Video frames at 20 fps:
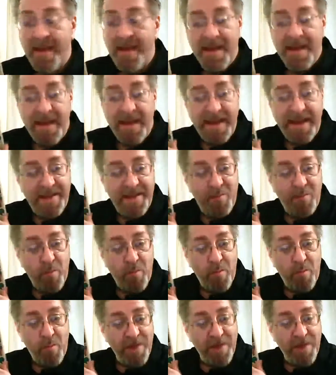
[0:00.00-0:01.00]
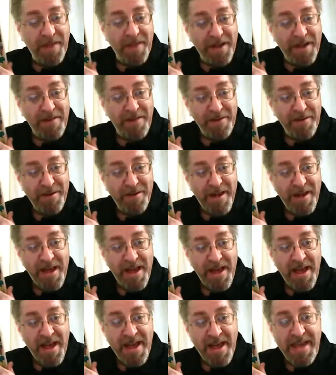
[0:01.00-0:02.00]
he didn't work on the cover,
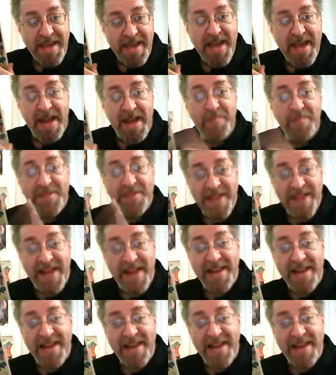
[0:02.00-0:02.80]
he got upset.